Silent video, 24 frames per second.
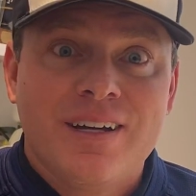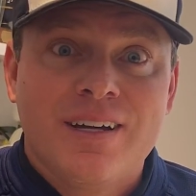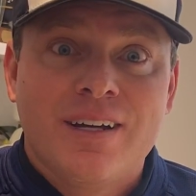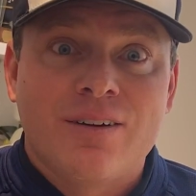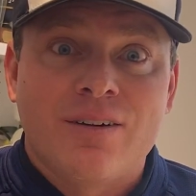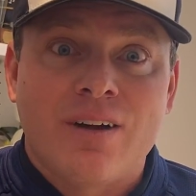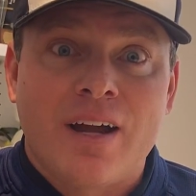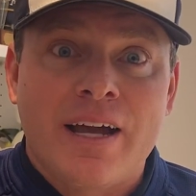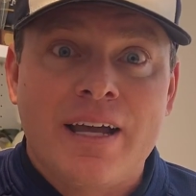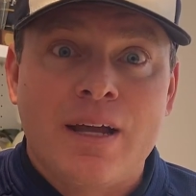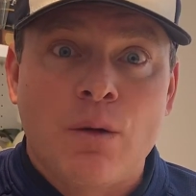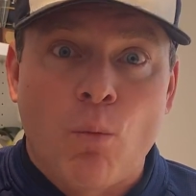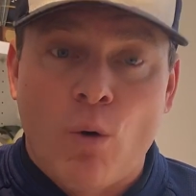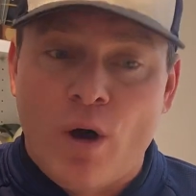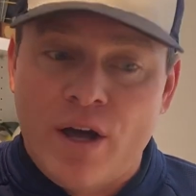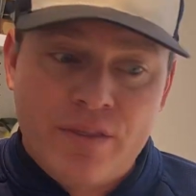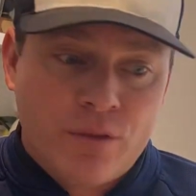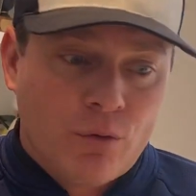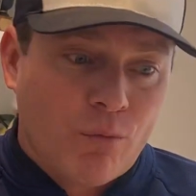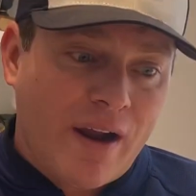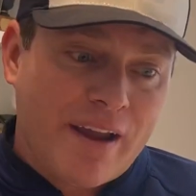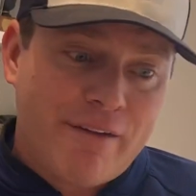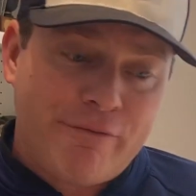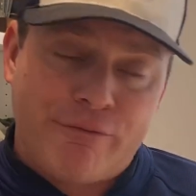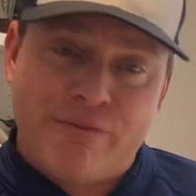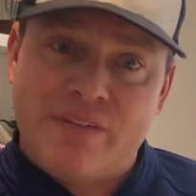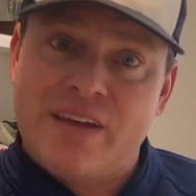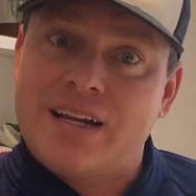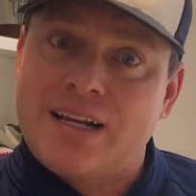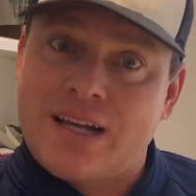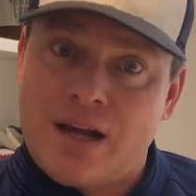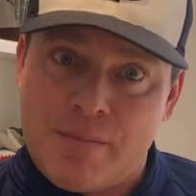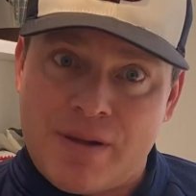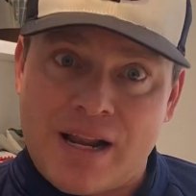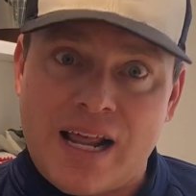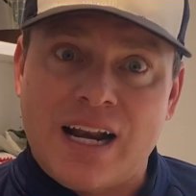Right? Wasn't the right
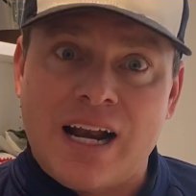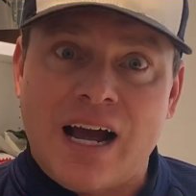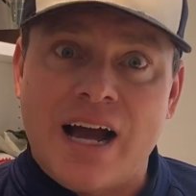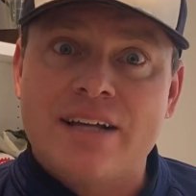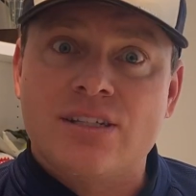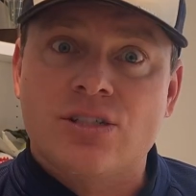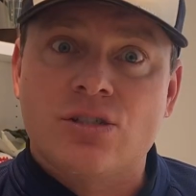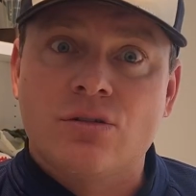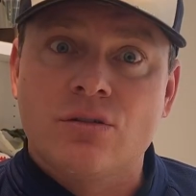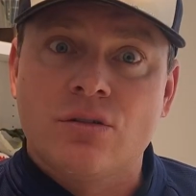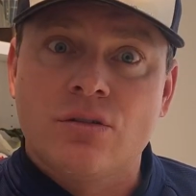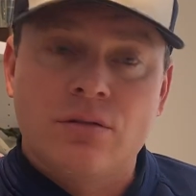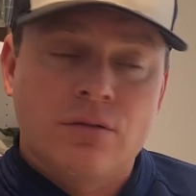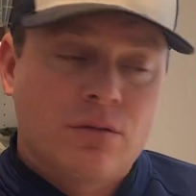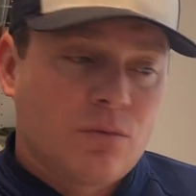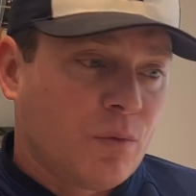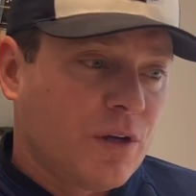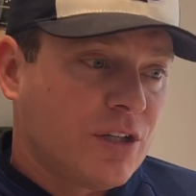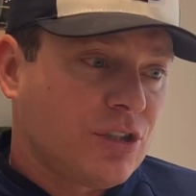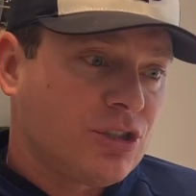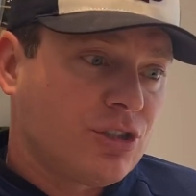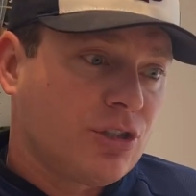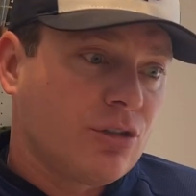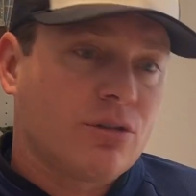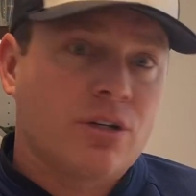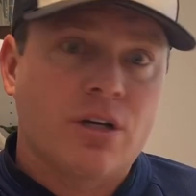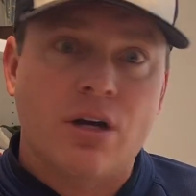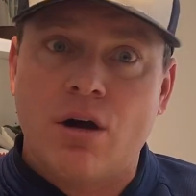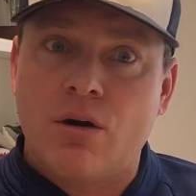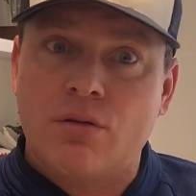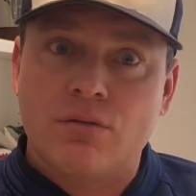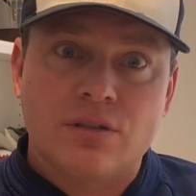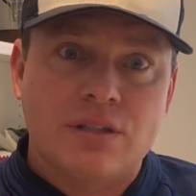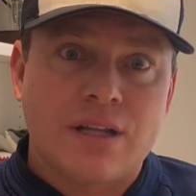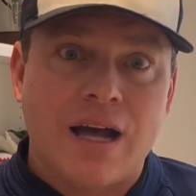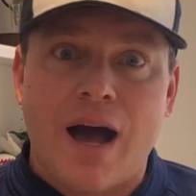fit coming out of high school. Went
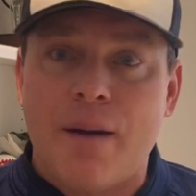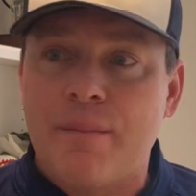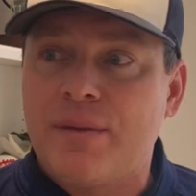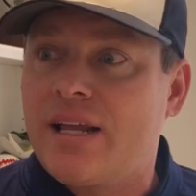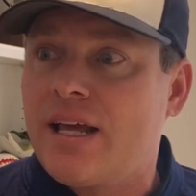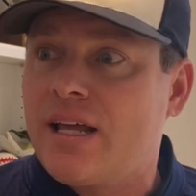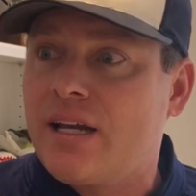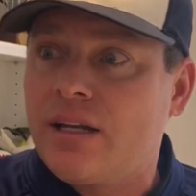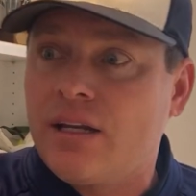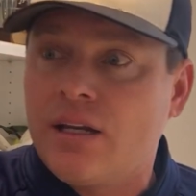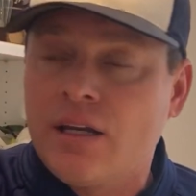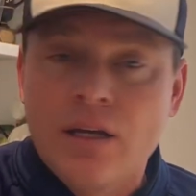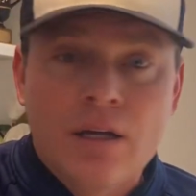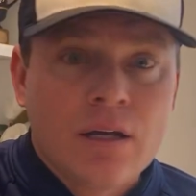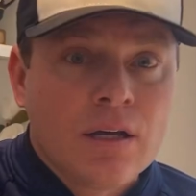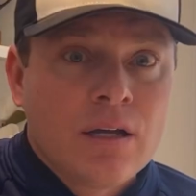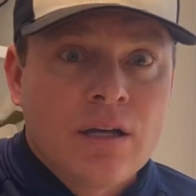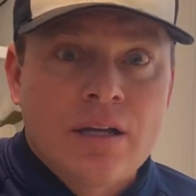JUCO, dominated.